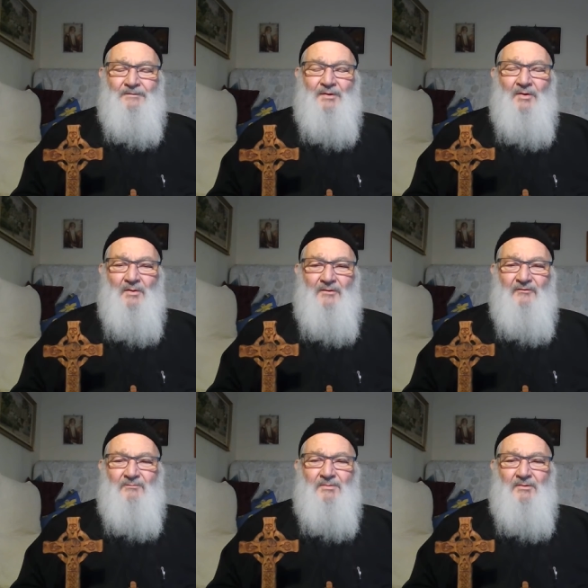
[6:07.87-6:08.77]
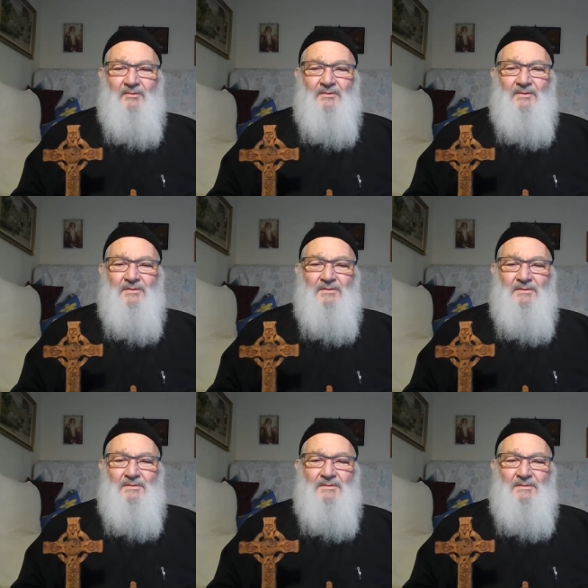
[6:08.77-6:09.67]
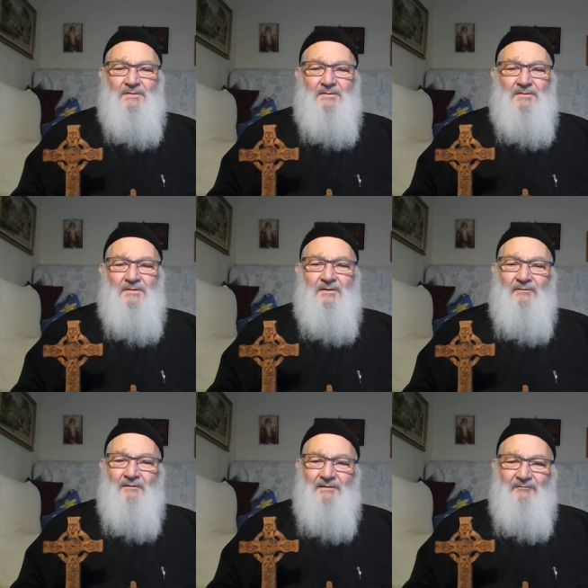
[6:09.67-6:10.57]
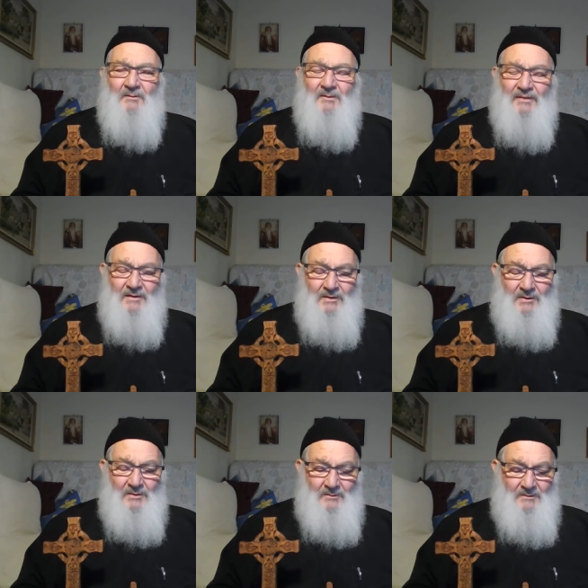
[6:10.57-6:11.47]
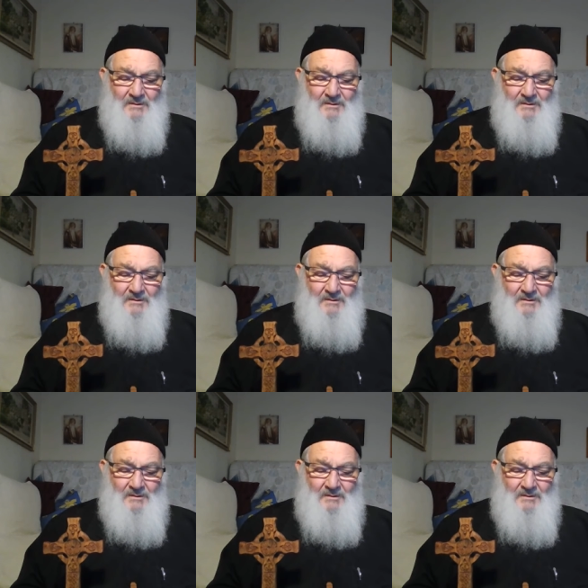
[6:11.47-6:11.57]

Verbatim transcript: the Holy Spirit is living within you.